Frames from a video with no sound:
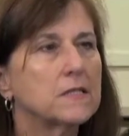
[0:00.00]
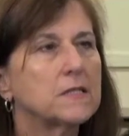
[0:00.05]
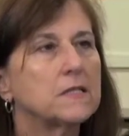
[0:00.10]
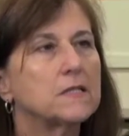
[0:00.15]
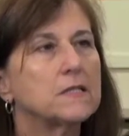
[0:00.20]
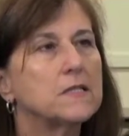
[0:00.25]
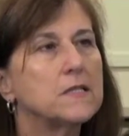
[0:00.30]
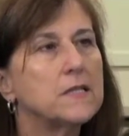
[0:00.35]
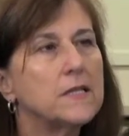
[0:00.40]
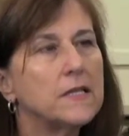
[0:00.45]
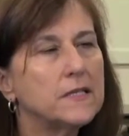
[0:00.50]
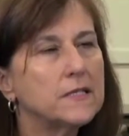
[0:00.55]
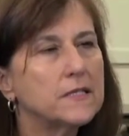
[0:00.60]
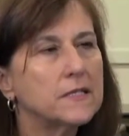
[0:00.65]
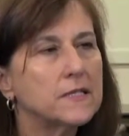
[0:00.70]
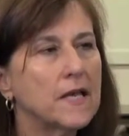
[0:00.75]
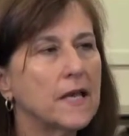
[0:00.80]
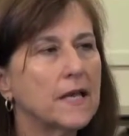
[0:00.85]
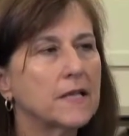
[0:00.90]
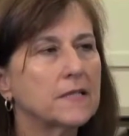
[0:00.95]
The TEAS
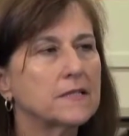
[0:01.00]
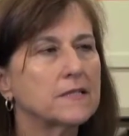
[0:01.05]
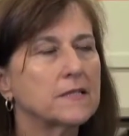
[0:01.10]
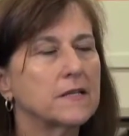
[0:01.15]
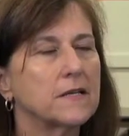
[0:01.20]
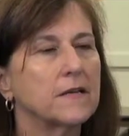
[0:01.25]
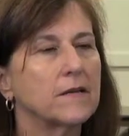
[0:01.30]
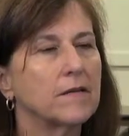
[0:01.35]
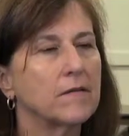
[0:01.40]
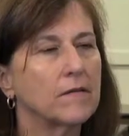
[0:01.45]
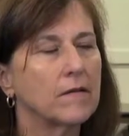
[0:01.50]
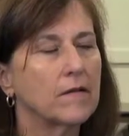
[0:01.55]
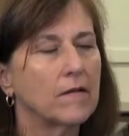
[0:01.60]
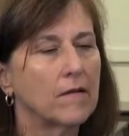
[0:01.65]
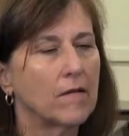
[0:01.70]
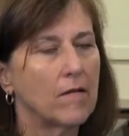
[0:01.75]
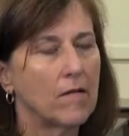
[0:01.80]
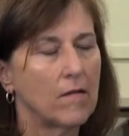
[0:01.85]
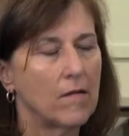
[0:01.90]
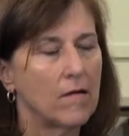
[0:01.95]
test in
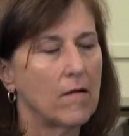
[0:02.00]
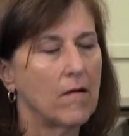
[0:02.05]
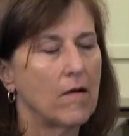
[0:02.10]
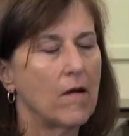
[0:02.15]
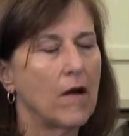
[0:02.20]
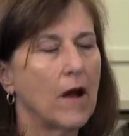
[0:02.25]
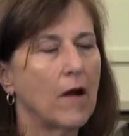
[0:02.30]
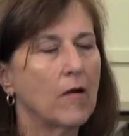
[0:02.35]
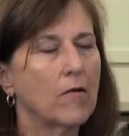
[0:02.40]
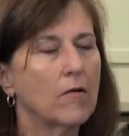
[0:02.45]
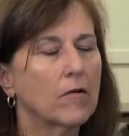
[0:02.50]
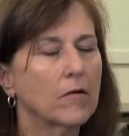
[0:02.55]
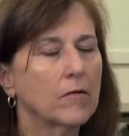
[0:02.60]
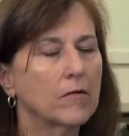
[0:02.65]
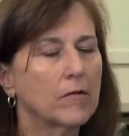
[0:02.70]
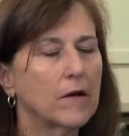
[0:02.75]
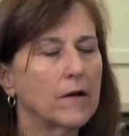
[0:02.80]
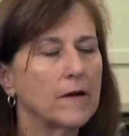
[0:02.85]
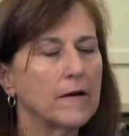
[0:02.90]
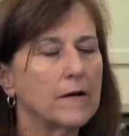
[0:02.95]

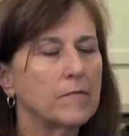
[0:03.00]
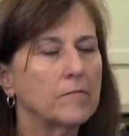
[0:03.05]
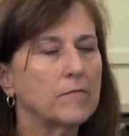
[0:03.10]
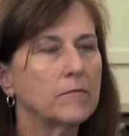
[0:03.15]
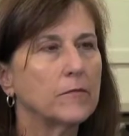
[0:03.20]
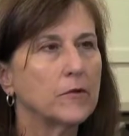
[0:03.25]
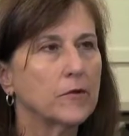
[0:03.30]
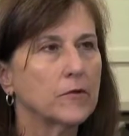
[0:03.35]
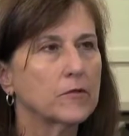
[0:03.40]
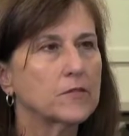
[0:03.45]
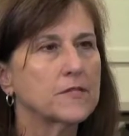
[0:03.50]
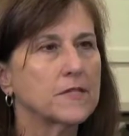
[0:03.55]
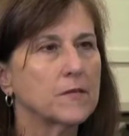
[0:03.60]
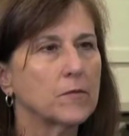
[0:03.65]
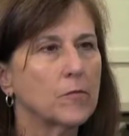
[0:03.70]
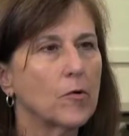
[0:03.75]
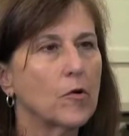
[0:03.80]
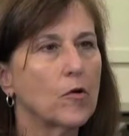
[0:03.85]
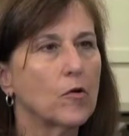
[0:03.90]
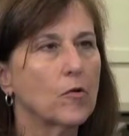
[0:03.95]
our um,
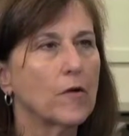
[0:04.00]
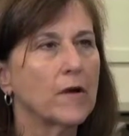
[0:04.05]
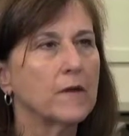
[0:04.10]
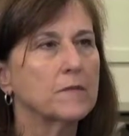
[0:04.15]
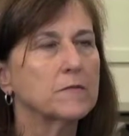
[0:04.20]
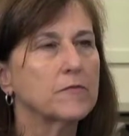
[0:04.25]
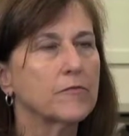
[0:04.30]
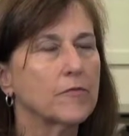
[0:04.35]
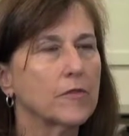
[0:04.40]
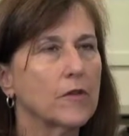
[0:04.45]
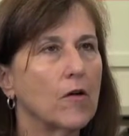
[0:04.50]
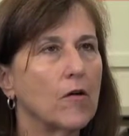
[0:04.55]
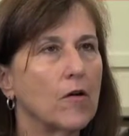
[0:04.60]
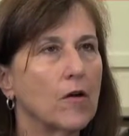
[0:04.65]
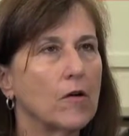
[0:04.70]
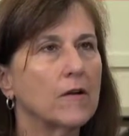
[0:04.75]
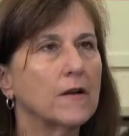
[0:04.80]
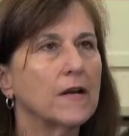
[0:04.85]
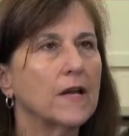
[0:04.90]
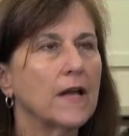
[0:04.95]
nursing programs for the
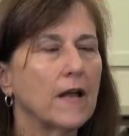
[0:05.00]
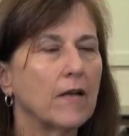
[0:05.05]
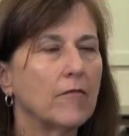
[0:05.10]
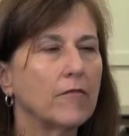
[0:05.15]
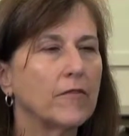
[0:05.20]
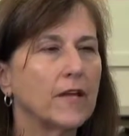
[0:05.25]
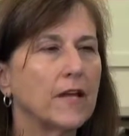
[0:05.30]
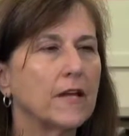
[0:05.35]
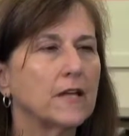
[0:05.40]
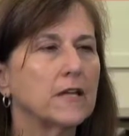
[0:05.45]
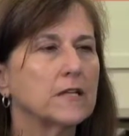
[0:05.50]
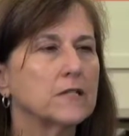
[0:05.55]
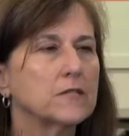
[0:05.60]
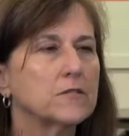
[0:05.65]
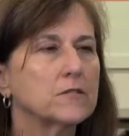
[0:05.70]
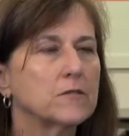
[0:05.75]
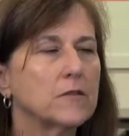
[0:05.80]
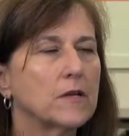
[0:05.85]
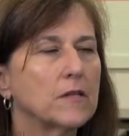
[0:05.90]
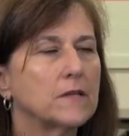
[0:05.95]
RN and LVN is
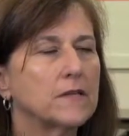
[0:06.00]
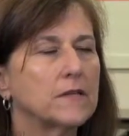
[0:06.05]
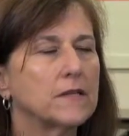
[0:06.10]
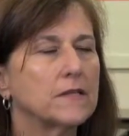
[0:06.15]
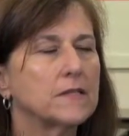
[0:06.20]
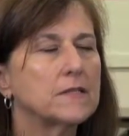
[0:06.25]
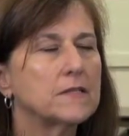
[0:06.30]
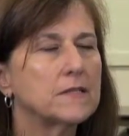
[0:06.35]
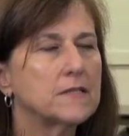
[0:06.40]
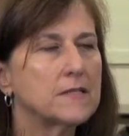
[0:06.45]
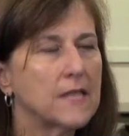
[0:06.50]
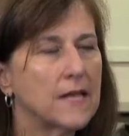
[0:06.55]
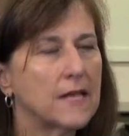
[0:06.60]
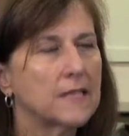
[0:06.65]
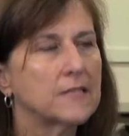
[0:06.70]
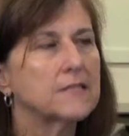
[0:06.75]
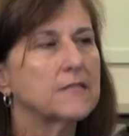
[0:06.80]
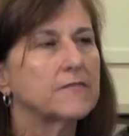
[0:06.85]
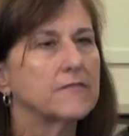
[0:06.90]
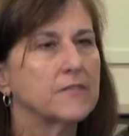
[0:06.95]
the
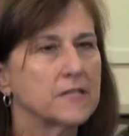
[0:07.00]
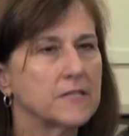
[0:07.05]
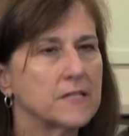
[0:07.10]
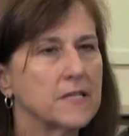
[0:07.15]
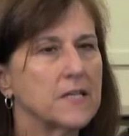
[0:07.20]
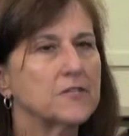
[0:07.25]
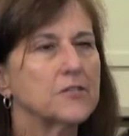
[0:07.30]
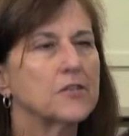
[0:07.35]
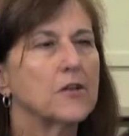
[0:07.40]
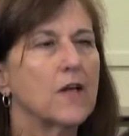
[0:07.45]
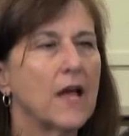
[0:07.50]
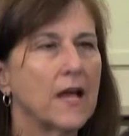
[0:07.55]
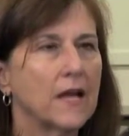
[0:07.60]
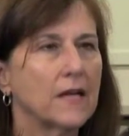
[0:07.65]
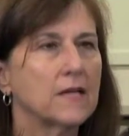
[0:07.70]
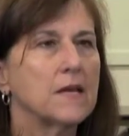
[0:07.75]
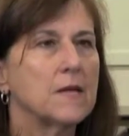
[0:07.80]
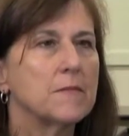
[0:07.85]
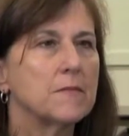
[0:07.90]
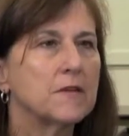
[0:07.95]
test of essential
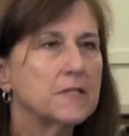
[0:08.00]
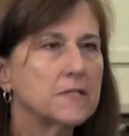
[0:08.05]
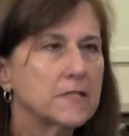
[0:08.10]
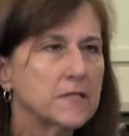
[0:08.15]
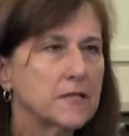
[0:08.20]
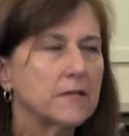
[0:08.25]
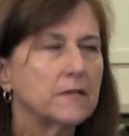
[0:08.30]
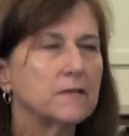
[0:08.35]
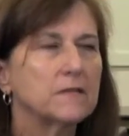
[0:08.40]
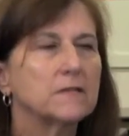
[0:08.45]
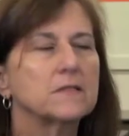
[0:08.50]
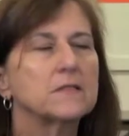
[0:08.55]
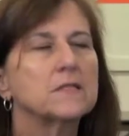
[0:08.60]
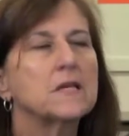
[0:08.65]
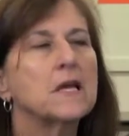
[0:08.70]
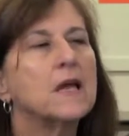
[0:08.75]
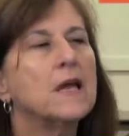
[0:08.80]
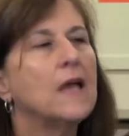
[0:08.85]
academic skills,